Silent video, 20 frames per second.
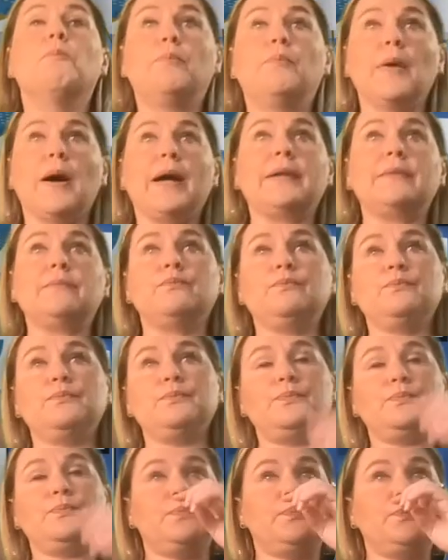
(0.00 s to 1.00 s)
but
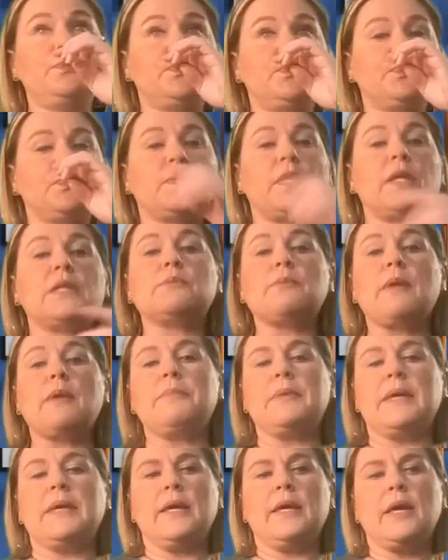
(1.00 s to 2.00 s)
this
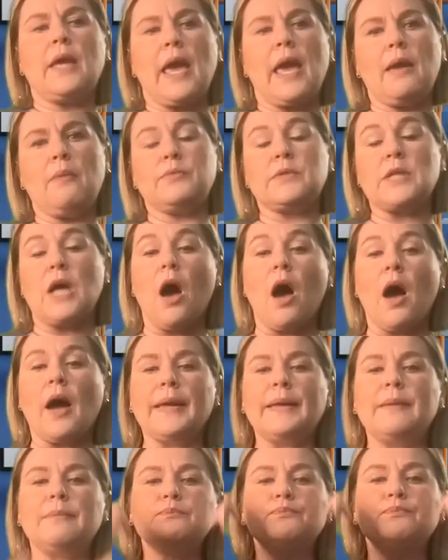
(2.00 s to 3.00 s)
might be a
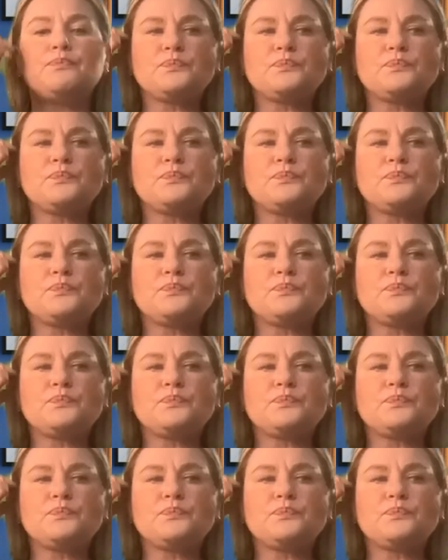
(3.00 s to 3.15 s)
time